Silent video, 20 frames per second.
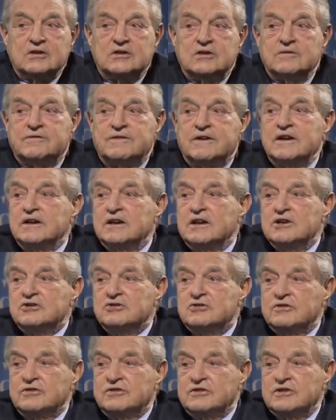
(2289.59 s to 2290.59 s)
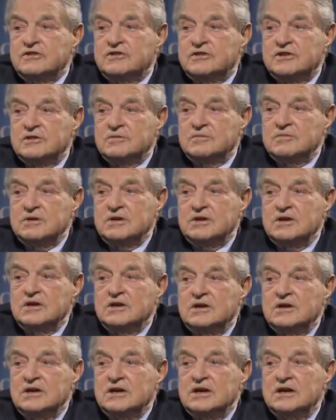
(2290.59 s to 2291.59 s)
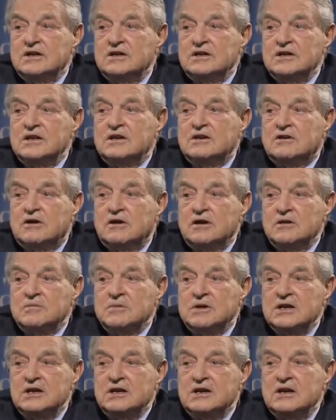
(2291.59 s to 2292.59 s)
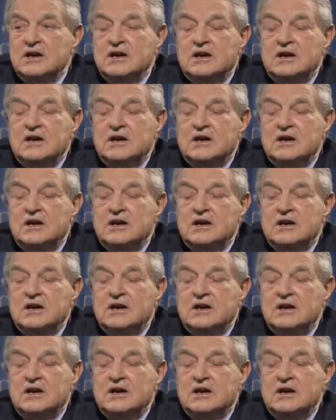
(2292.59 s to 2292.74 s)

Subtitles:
The financial system and the economy